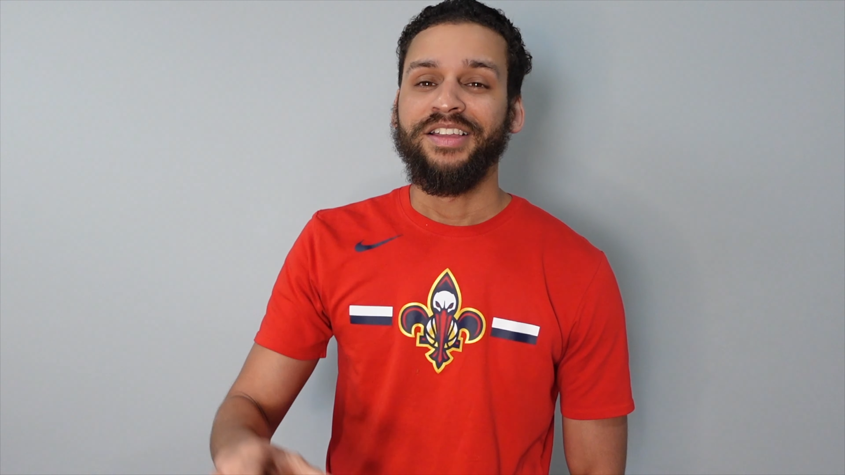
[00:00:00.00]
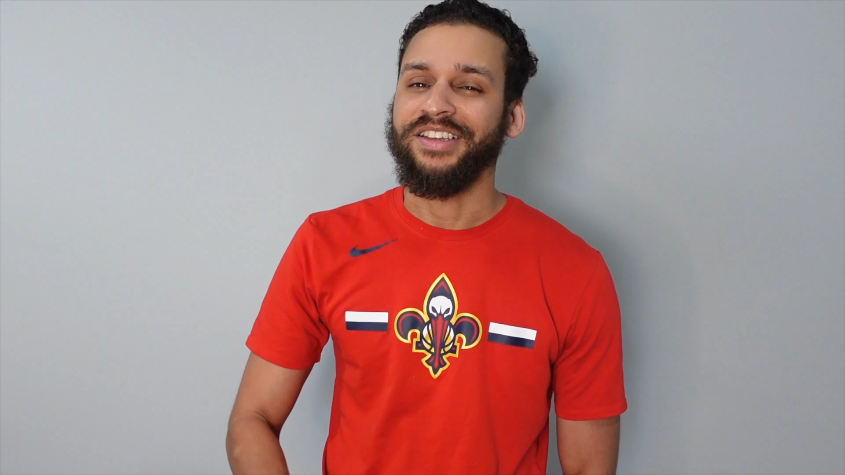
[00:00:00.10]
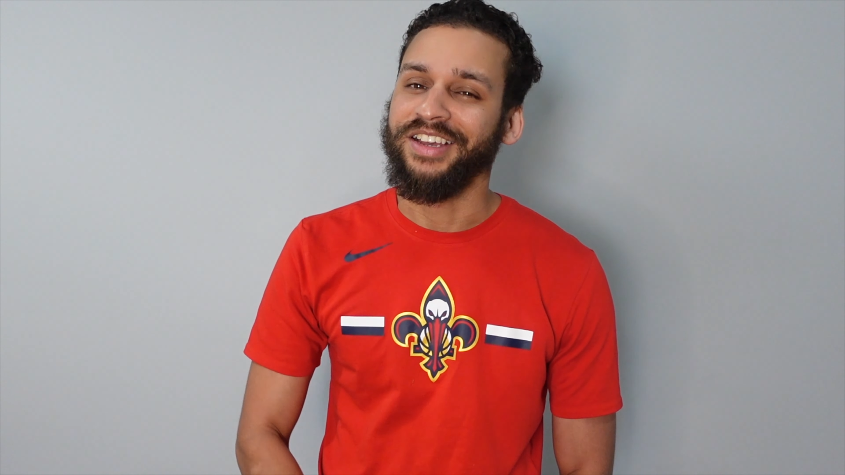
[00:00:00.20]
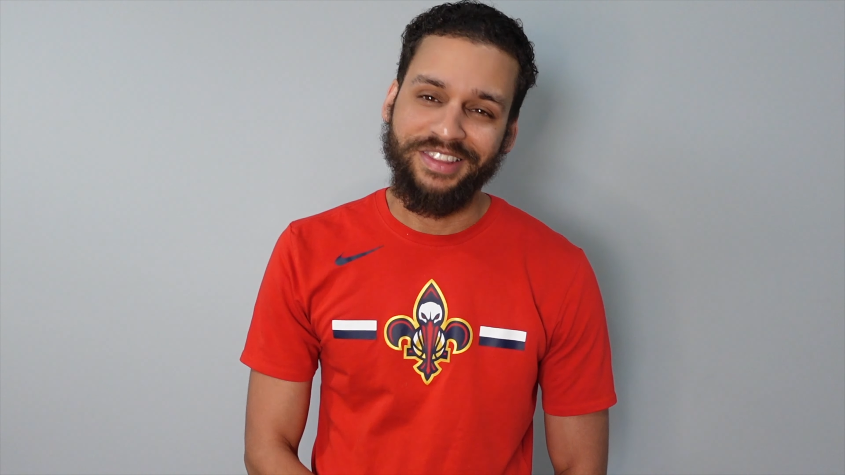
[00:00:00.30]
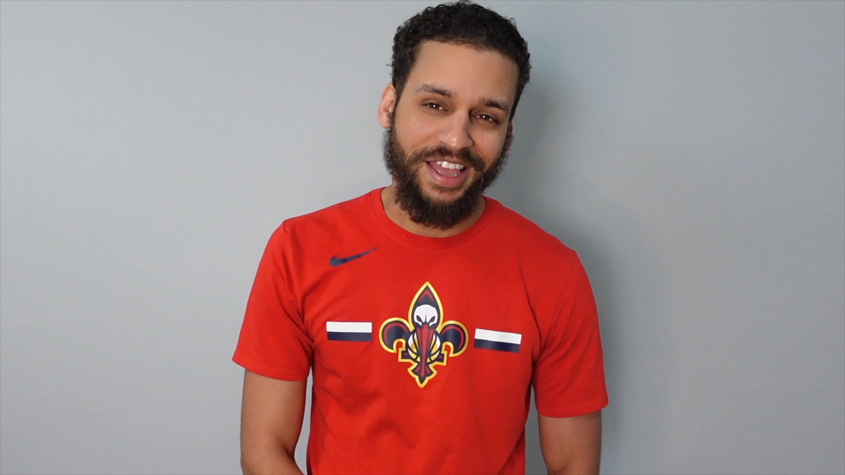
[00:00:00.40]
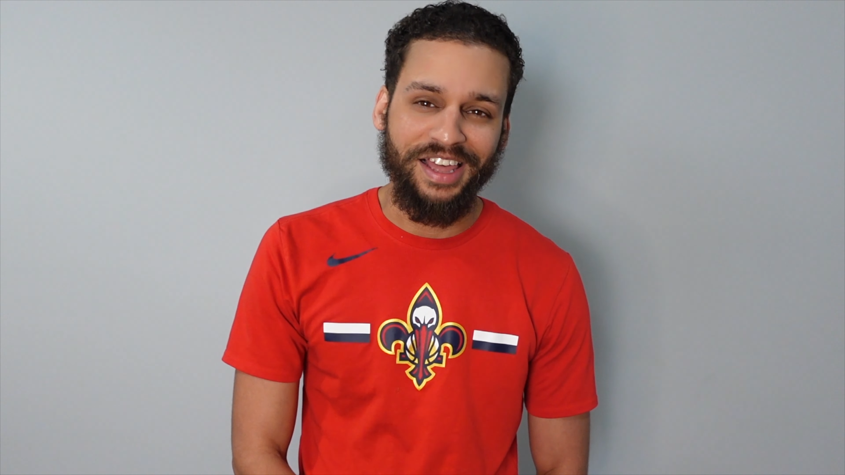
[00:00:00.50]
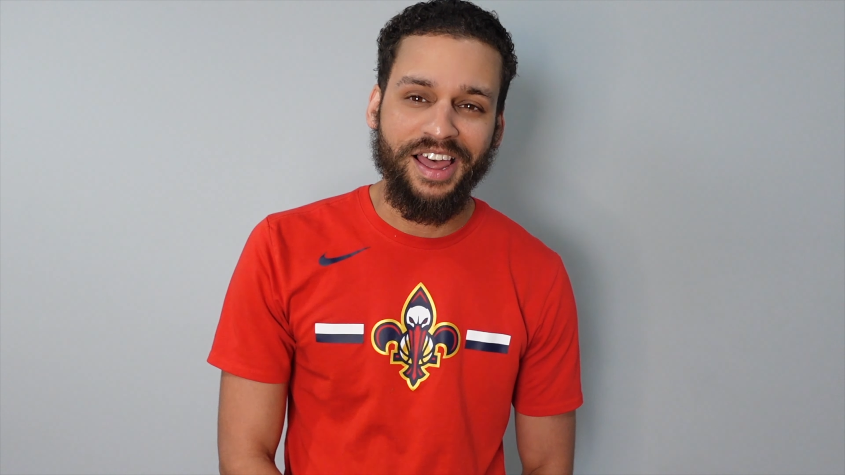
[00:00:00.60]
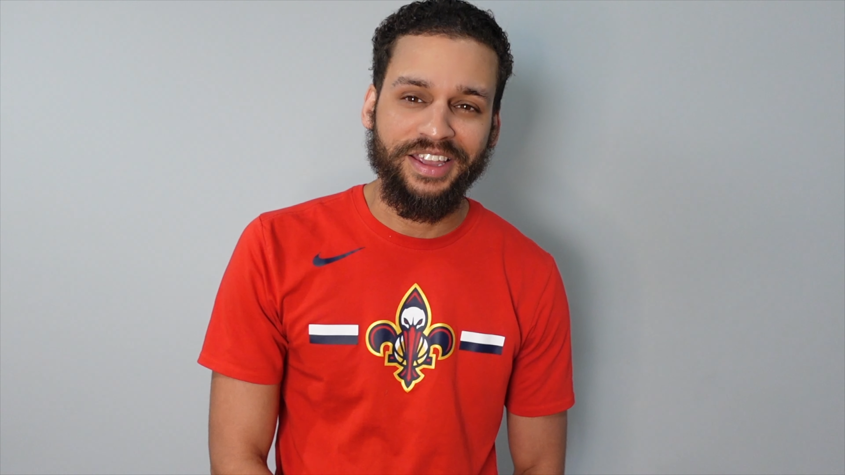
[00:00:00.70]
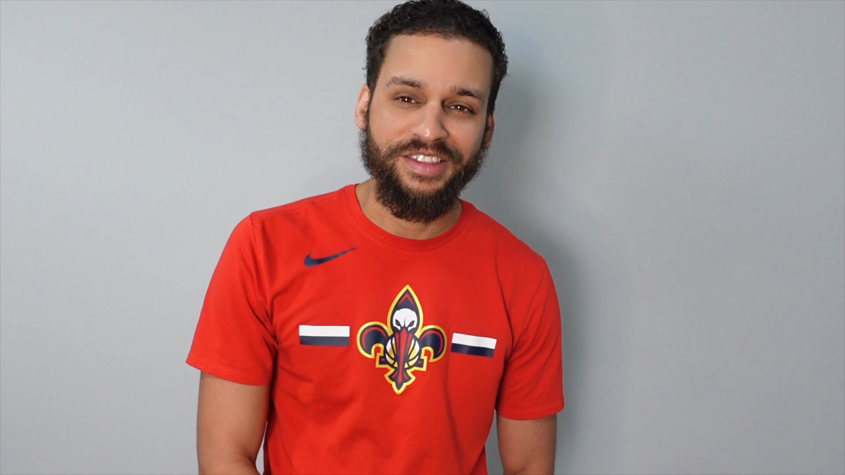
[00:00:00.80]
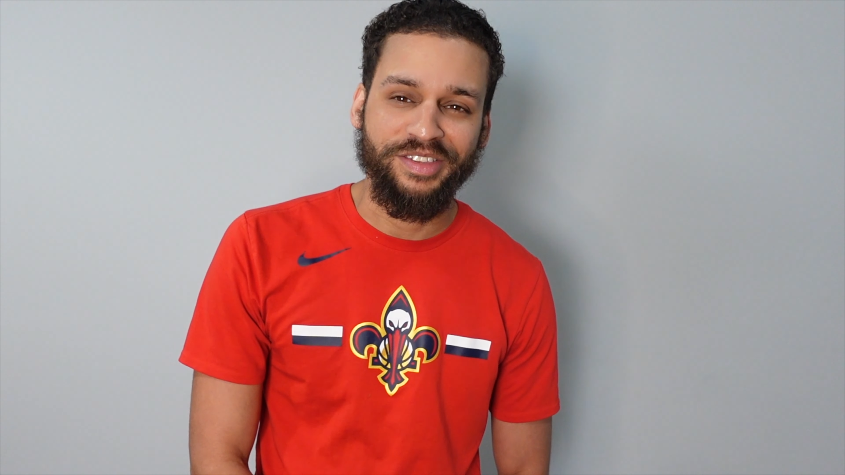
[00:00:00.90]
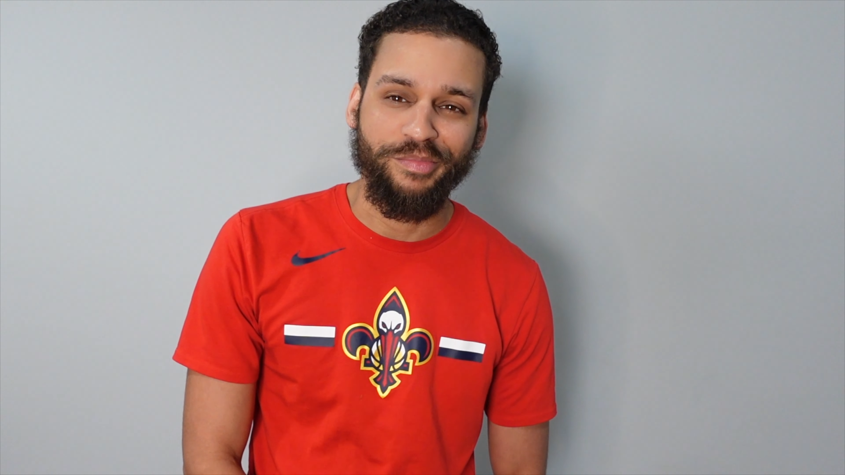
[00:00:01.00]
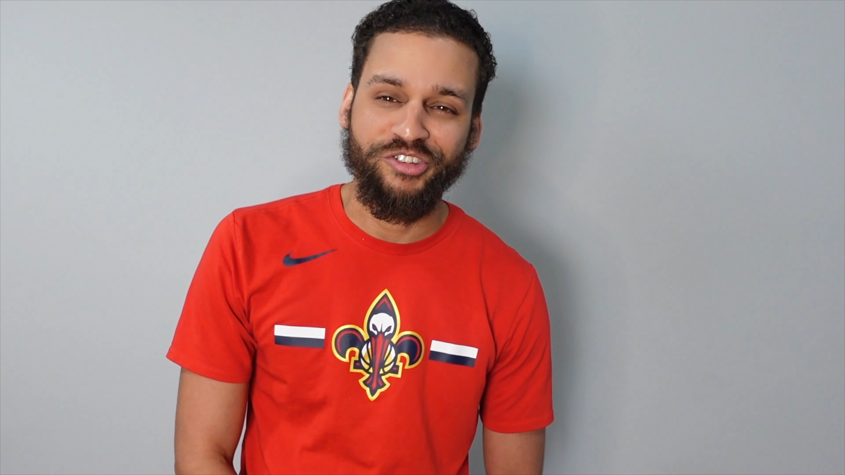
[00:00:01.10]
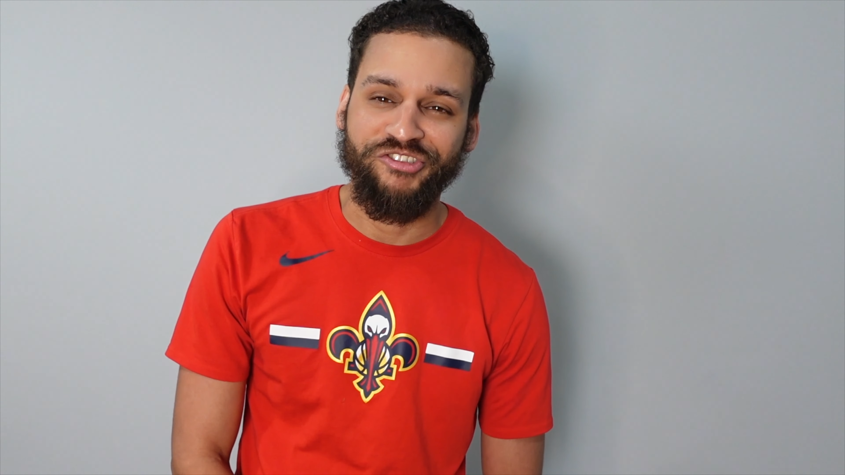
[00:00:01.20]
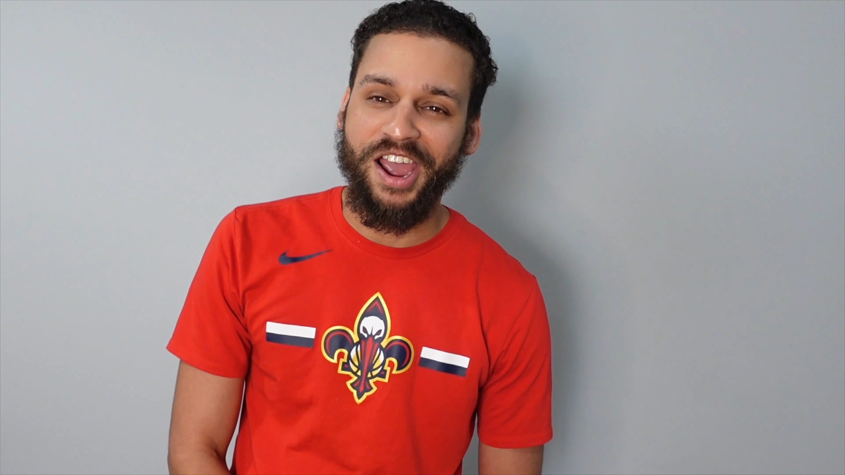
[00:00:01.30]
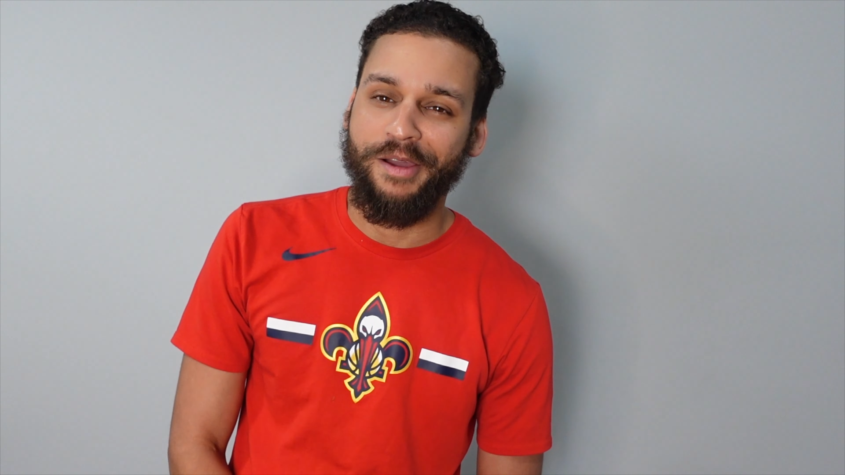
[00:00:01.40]
to hit that like and
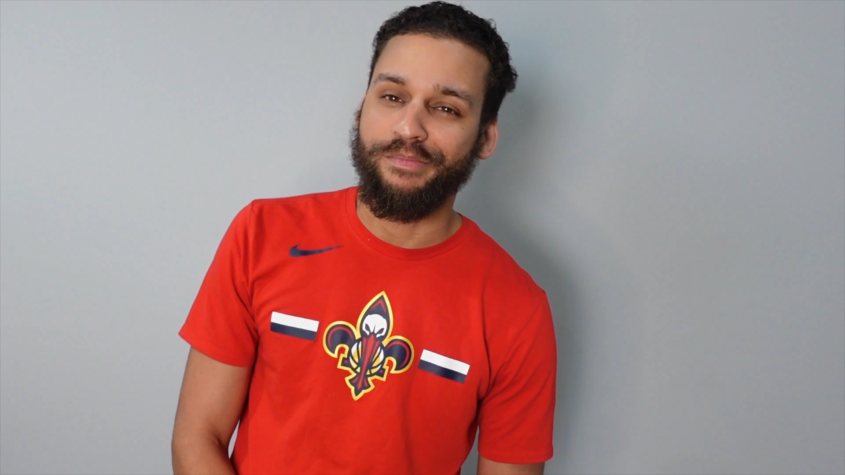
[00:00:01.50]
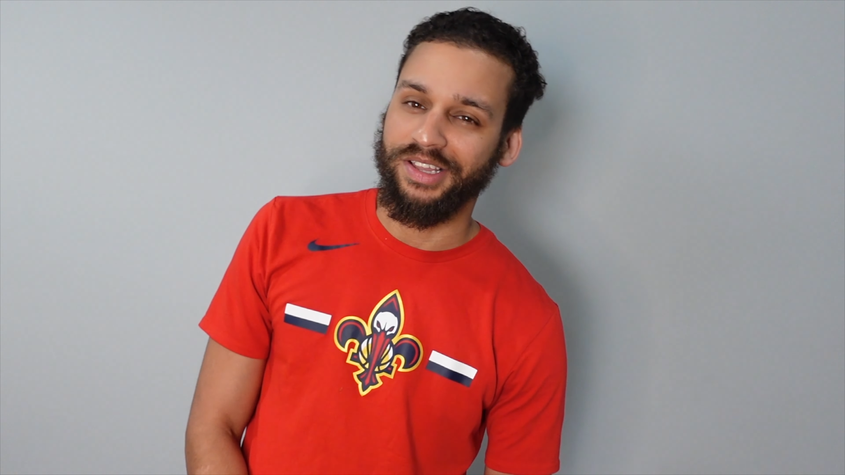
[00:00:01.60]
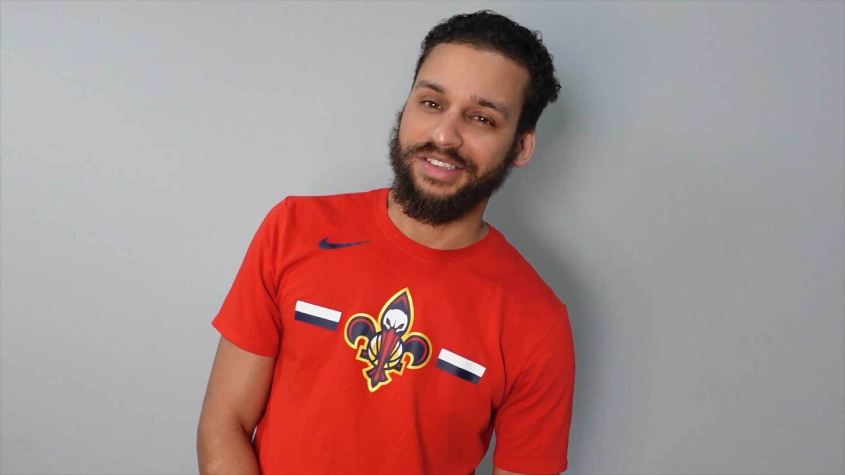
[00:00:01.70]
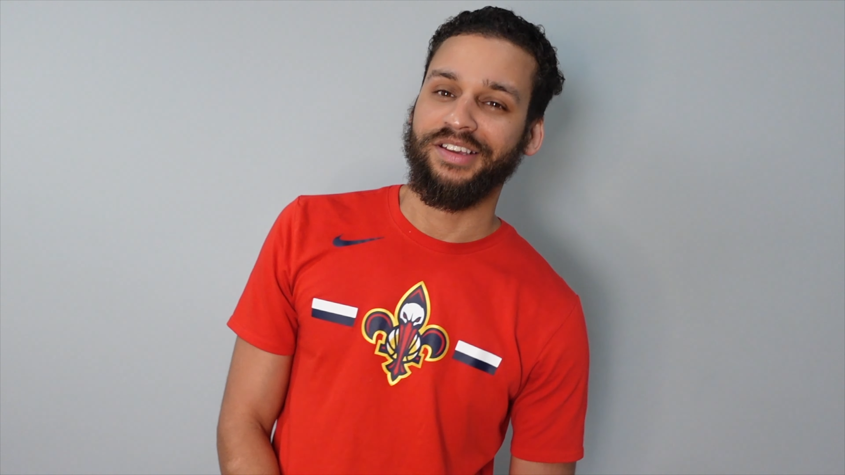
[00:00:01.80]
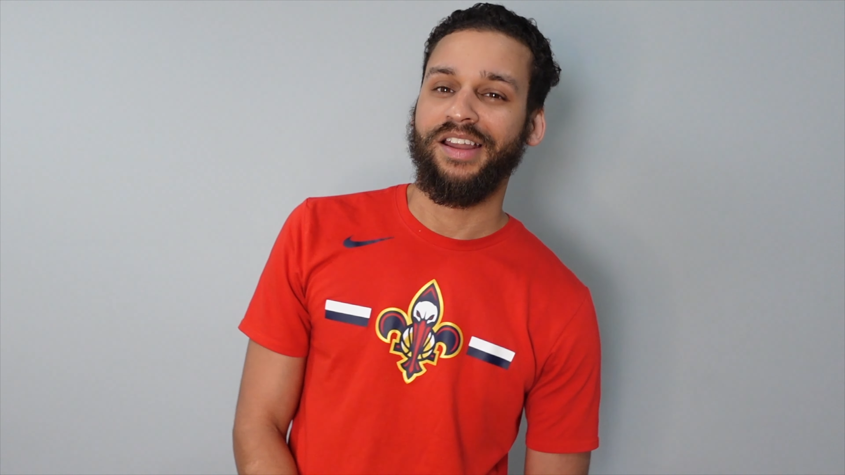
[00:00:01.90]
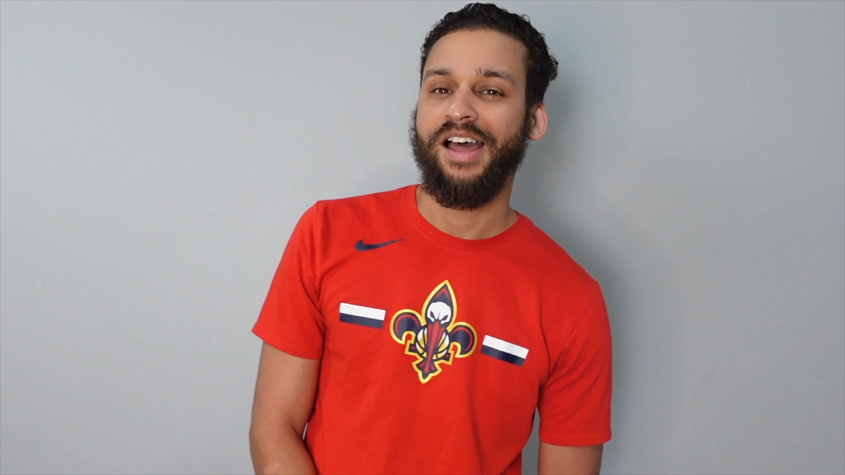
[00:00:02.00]
subscribe button.